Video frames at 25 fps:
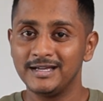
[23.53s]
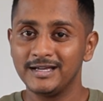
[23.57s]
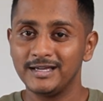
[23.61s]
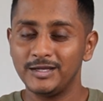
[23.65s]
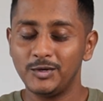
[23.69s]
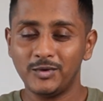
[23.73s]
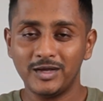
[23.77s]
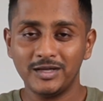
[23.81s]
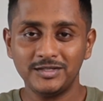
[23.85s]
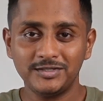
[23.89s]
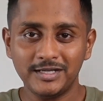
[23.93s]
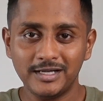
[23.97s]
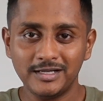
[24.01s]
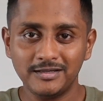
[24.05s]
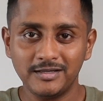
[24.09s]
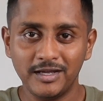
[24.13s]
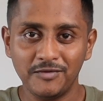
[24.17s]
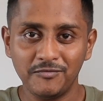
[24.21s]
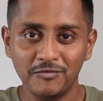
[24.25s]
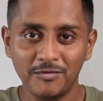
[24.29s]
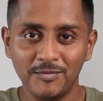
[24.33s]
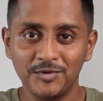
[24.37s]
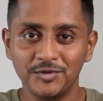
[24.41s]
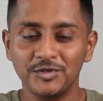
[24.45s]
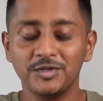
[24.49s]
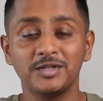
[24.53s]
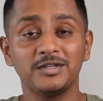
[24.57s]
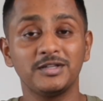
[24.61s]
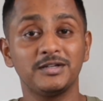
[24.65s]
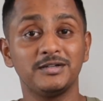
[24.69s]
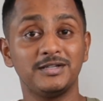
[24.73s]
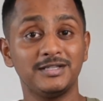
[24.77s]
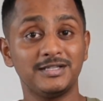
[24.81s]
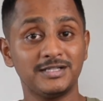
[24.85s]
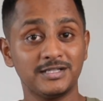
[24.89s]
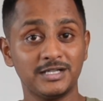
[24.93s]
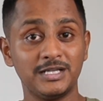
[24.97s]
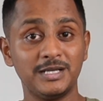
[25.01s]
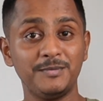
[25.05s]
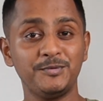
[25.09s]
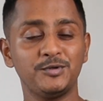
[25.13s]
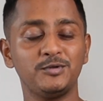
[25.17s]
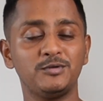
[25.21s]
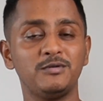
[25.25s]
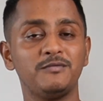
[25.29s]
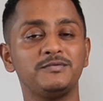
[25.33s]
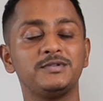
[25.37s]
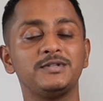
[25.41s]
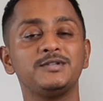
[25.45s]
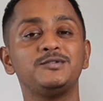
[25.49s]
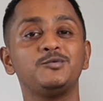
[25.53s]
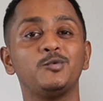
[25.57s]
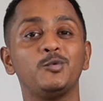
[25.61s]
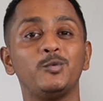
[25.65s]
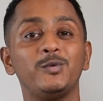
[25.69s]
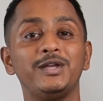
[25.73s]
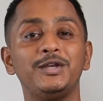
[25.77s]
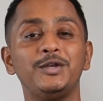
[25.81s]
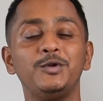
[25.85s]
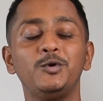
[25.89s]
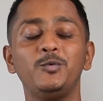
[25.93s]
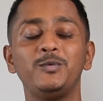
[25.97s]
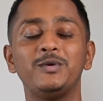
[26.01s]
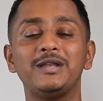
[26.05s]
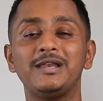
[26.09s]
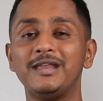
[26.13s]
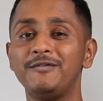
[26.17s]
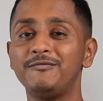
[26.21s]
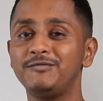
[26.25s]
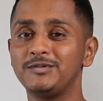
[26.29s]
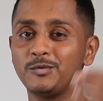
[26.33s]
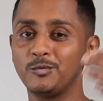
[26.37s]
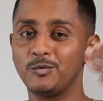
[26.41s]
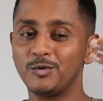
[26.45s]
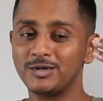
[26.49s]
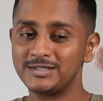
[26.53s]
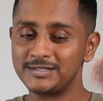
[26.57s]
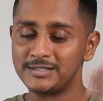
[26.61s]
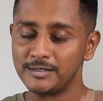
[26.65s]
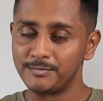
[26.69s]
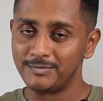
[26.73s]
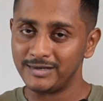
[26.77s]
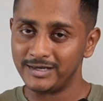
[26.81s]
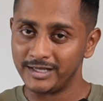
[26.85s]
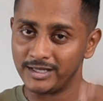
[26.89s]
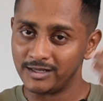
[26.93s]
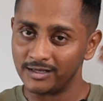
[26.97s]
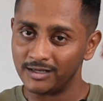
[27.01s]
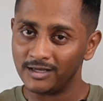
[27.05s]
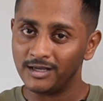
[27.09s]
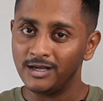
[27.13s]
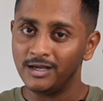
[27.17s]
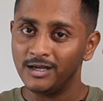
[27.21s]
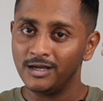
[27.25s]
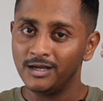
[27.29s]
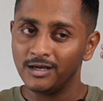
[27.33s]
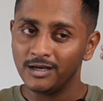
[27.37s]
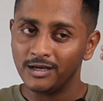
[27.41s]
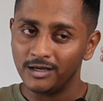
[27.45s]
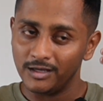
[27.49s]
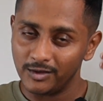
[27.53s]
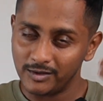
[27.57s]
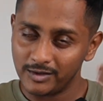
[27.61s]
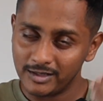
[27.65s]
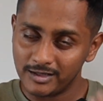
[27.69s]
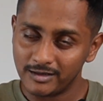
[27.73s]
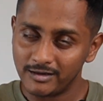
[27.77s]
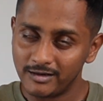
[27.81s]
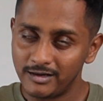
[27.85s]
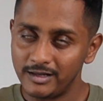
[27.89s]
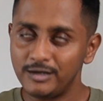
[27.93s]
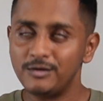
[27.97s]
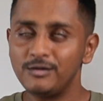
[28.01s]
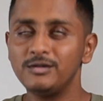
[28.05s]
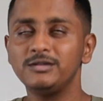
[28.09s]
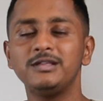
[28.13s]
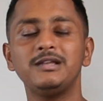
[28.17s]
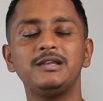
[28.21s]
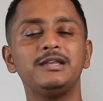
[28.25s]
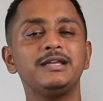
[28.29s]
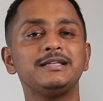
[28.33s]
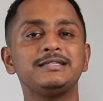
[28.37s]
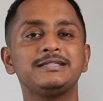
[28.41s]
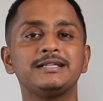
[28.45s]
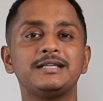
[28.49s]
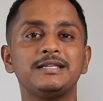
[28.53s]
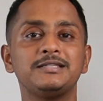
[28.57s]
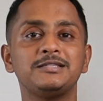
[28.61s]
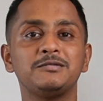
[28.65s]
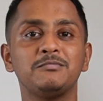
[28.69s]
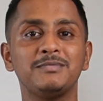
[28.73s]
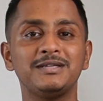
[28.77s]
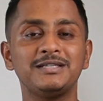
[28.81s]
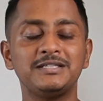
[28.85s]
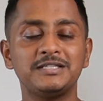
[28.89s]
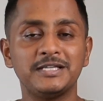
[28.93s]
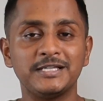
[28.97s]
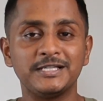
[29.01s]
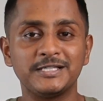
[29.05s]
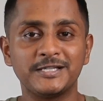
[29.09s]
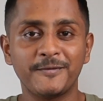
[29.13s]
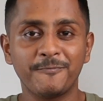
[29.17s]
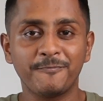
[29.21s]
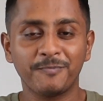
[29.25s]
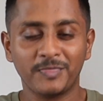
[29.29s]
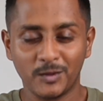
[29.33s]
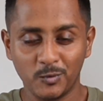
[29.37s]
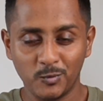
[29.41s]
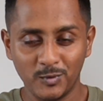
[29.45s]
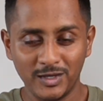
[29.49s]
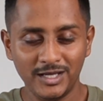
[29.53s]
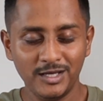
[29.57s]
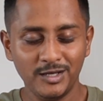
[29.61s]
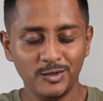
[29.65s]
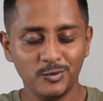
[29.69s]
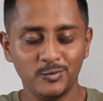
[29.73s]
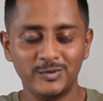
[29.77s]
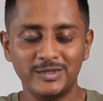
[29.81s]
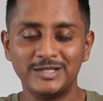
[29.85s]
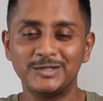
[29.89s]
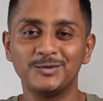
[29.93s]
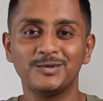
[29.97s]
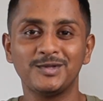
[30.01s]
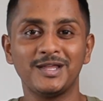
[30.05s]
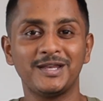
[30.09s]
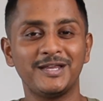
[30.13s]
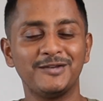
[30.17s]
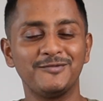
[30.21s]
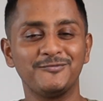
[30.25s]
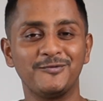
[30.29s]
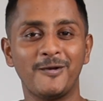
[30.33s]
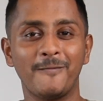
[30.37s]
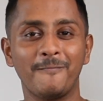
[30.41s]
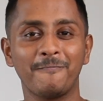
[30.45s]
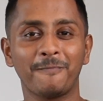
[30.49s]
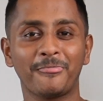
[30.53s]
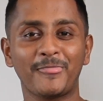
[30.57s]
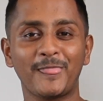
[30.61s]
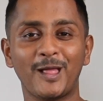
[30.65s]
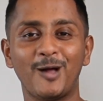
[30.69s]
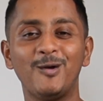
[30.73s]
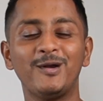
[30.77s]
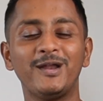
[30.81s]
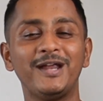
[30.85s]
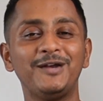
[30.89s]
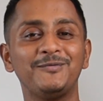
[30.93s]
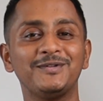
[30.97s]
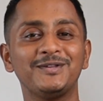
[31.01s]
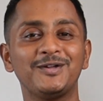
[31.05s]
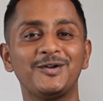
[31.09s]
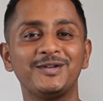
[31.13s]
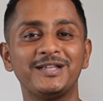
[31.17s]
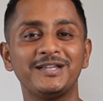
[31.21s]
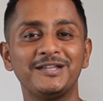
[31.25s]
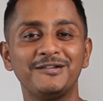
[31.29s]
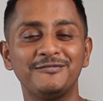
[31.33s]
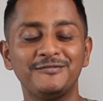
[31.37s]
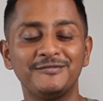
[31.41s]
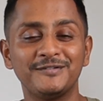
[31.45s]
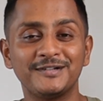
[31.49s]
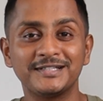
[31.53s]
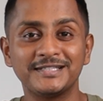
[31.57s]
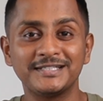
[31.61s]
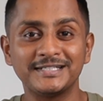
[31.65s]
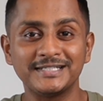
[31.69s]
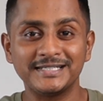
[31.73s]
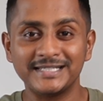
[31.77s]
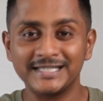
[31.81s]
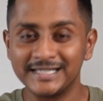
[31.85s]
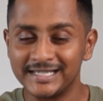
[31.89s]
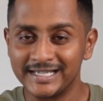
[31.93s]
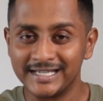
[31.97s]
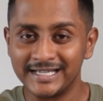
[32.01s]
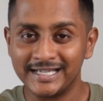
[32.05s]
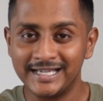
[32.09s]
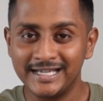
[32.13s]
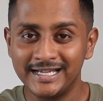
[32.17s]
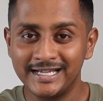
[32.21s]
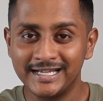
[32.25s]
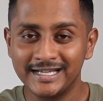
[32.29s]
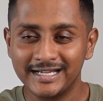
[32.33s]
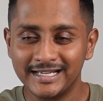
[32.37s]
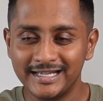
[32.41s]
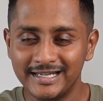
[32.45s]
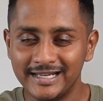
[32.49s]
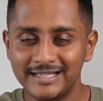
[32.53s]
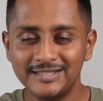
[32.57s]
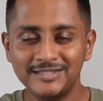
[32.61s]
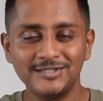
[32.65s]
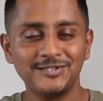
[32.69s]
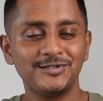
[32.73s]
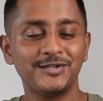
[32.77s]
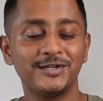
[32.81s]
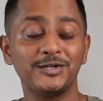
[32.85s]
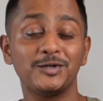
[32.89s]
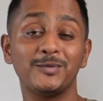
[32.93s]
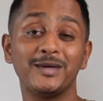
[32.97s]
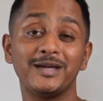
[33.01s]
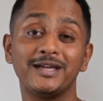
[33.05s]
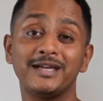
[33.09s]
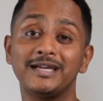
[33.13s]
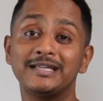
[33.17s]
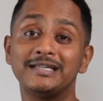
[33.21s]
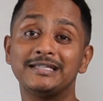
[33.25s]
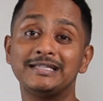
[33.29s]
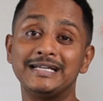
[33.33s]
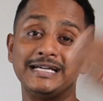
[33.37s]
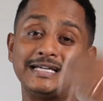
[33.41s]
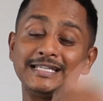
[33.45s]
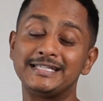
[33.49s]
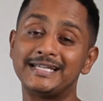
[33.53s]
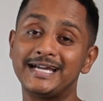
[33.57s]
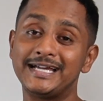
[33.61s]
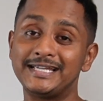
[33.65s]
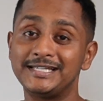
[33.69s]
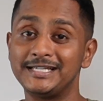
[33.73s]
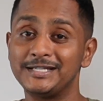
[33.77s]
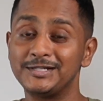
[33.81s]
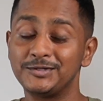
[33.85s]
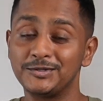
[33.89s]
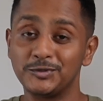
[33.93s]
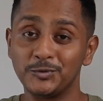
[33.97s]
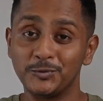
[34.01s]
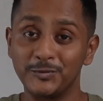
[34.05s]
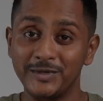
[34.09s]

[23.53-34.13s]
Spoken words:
You can check the information in the description of this video. We left a WhatsApp link. You can click on the link, send us a message. We will do the needful. Alright, without any further delay, let's straight away get right into the